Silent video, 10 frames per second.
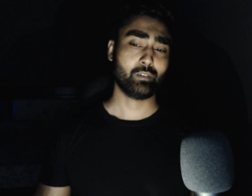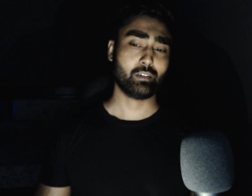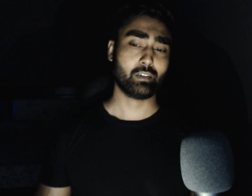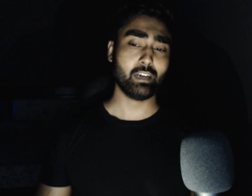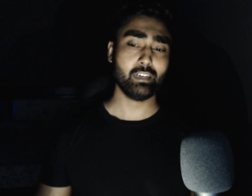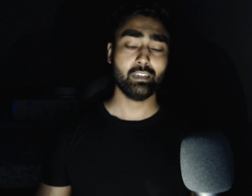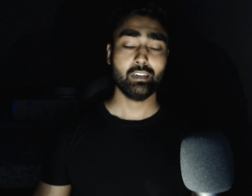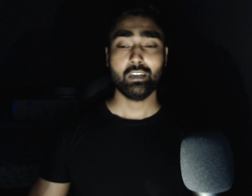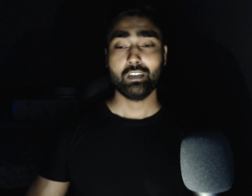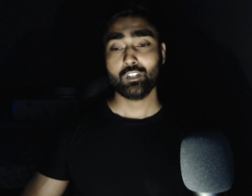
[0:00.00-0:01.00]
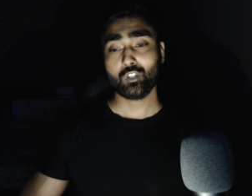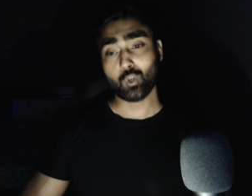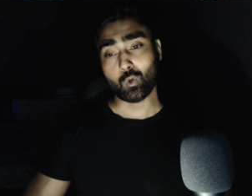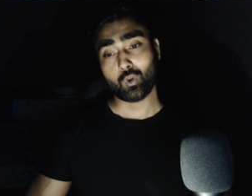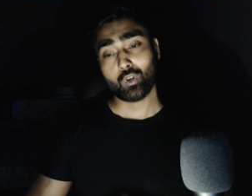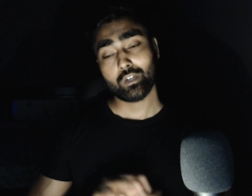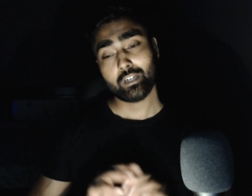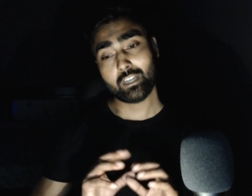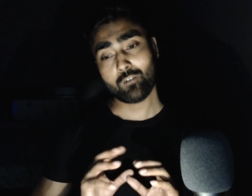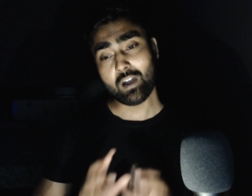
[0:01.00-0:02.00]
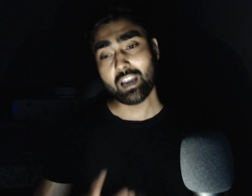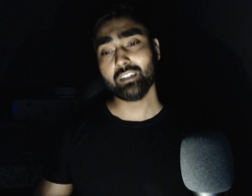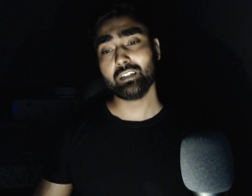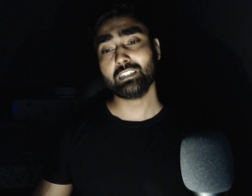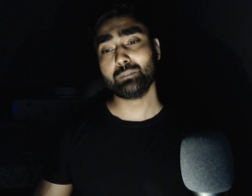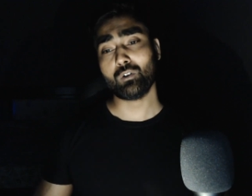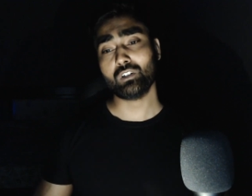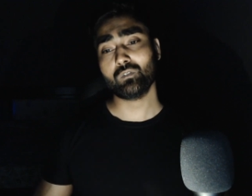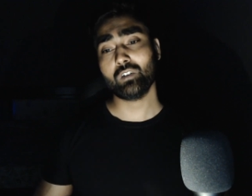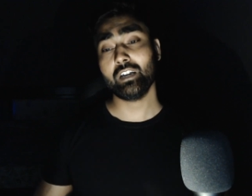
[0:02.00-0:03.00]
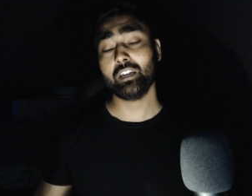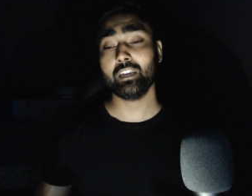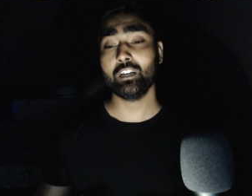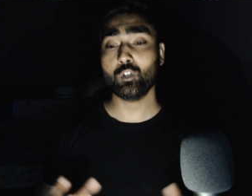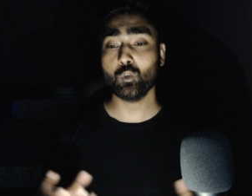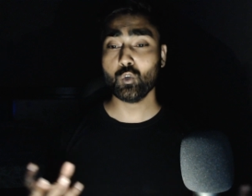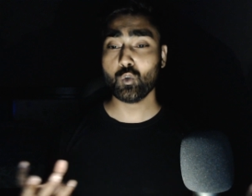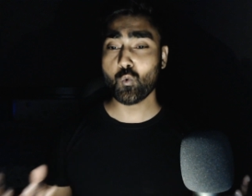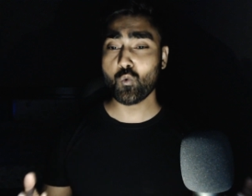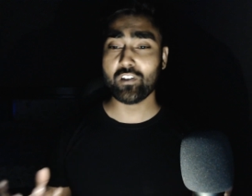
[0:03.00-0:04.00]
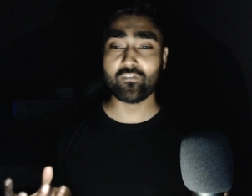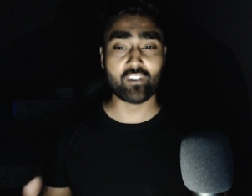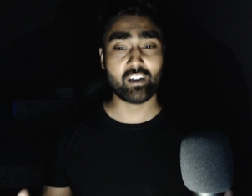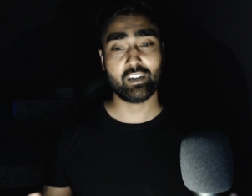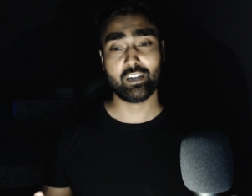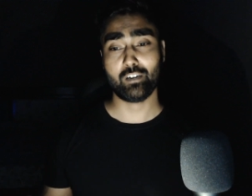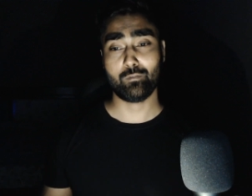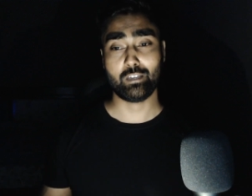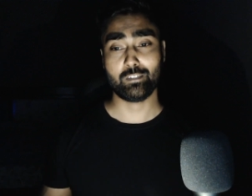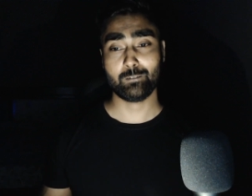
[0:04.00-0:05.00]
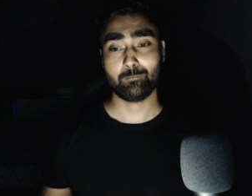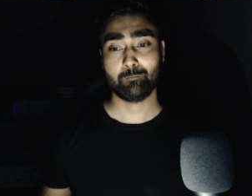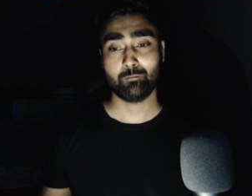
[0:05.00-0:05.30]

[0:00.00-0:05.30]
right? So divide the responsibility into two different database.